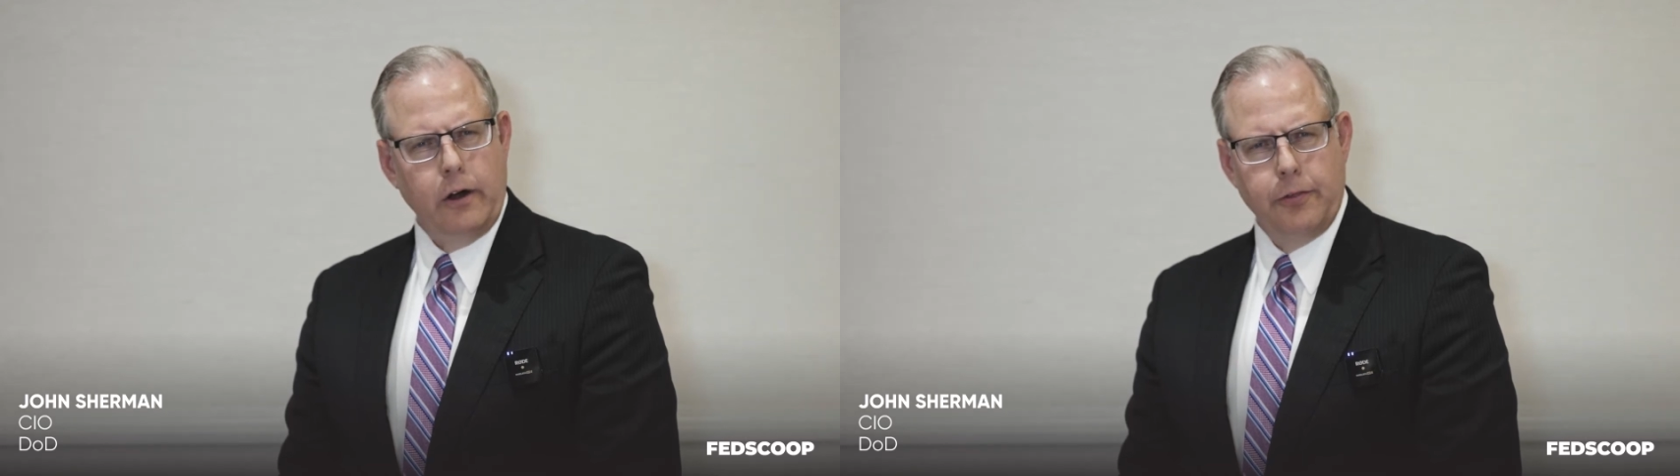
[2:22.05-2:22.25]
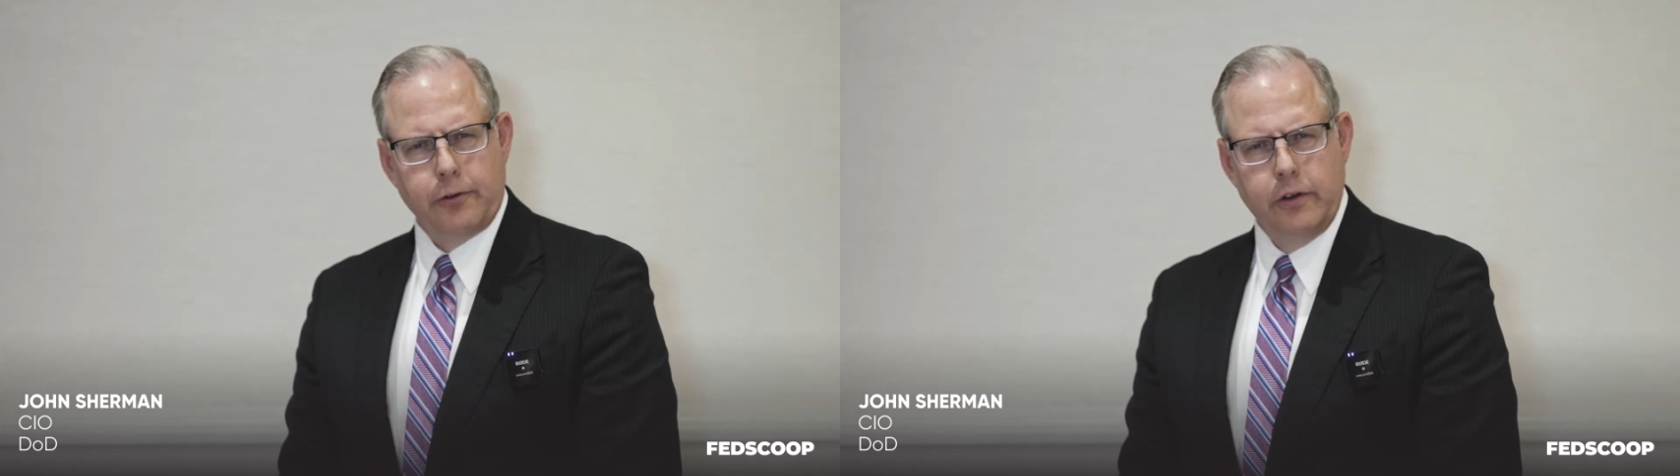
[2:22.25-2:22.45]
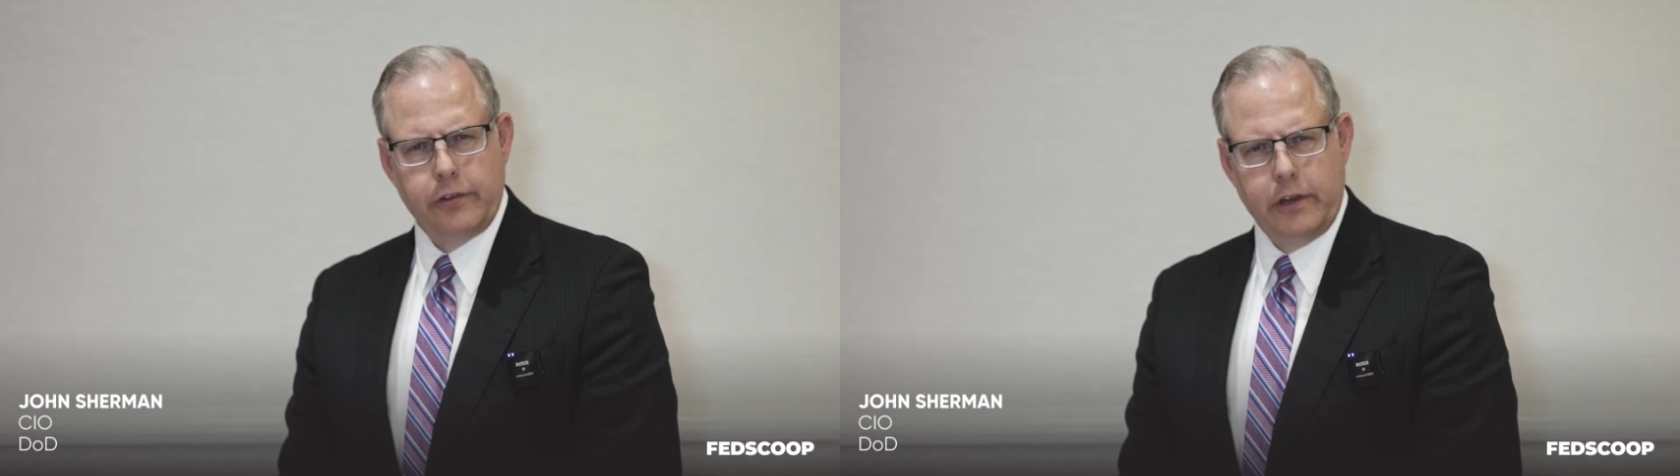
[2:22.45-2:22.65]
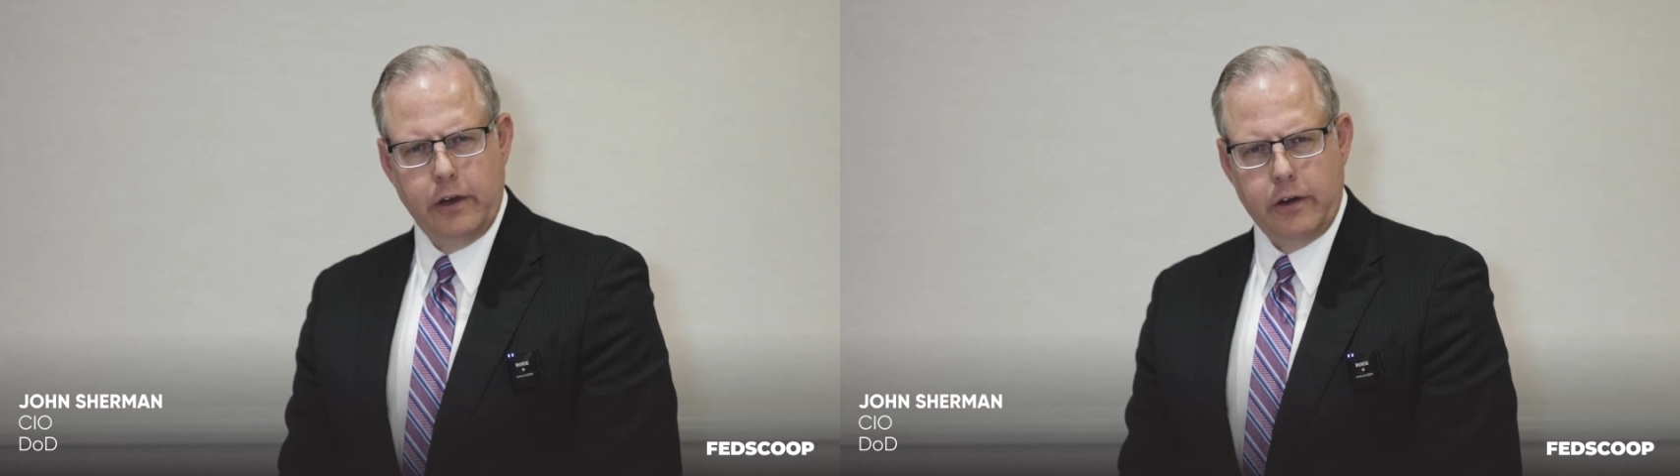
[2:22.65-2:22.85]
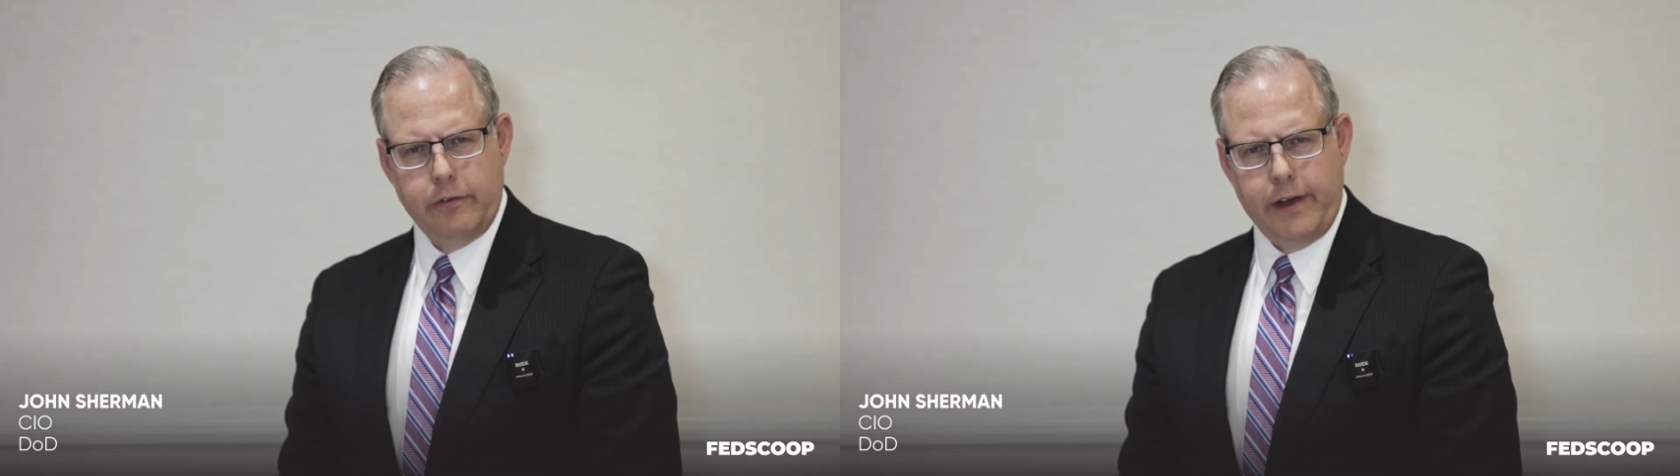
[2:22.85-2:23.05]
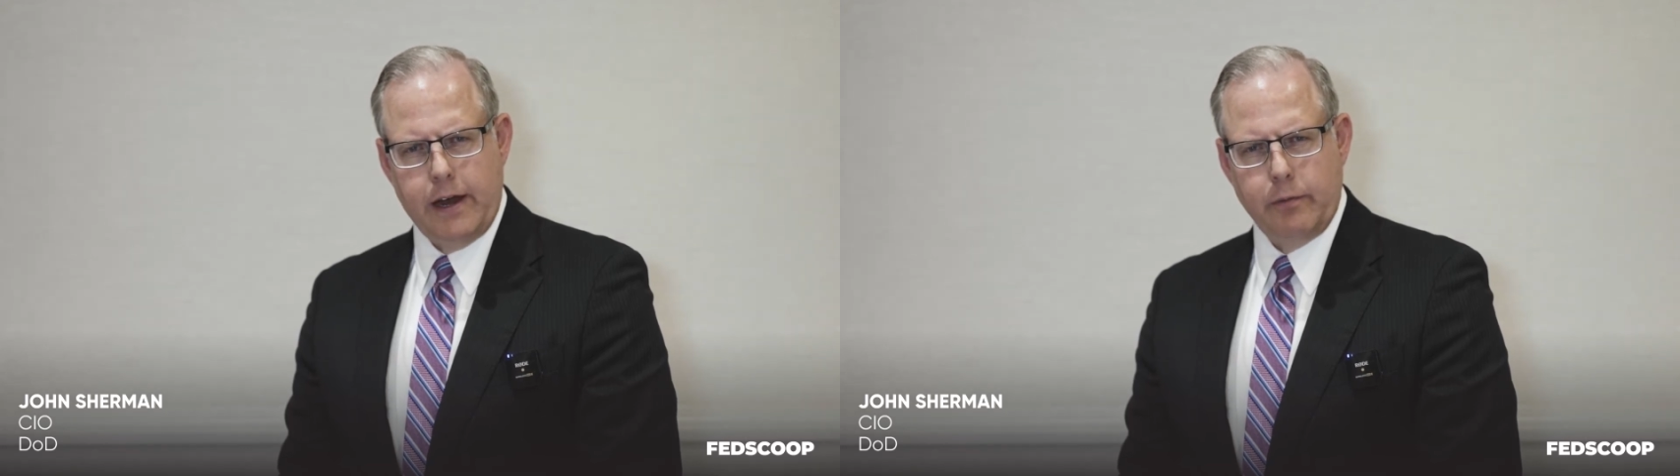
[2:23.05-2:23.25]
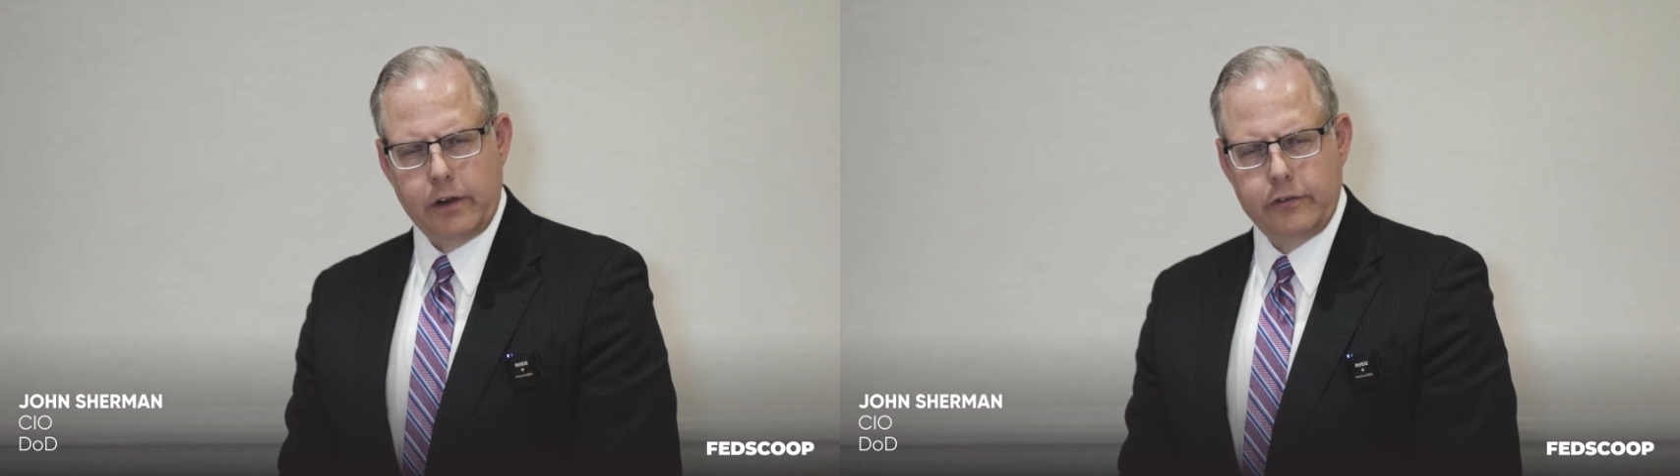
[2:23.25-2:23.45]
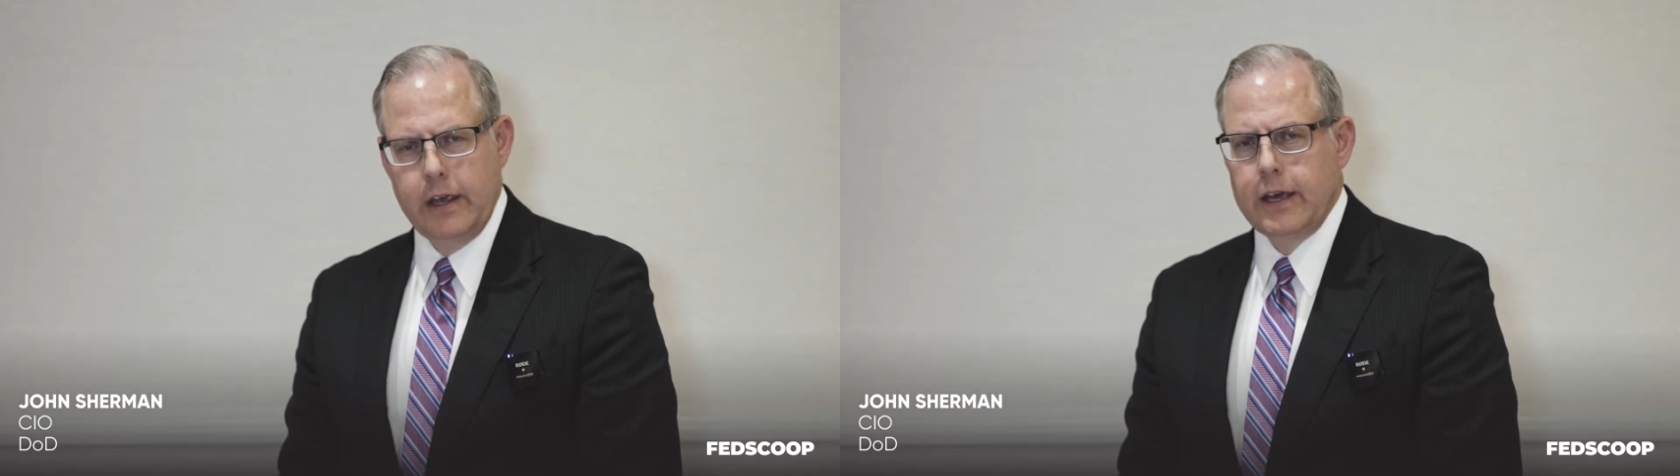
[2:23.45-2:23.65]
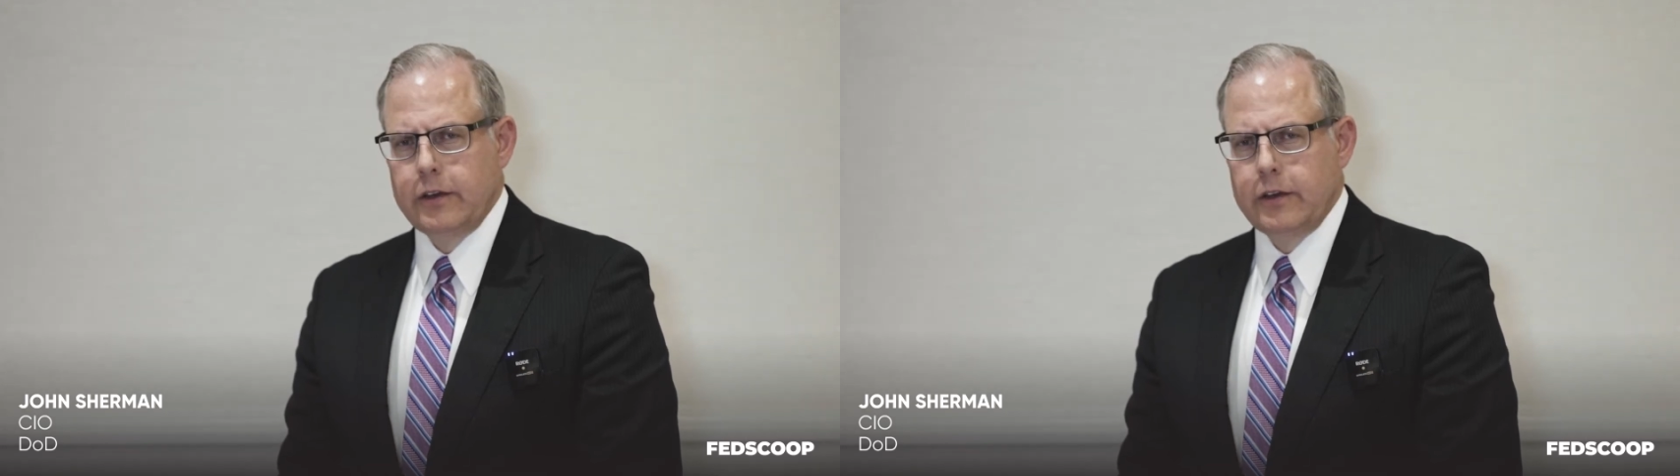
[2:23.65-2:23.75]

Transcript: all three security fabrics,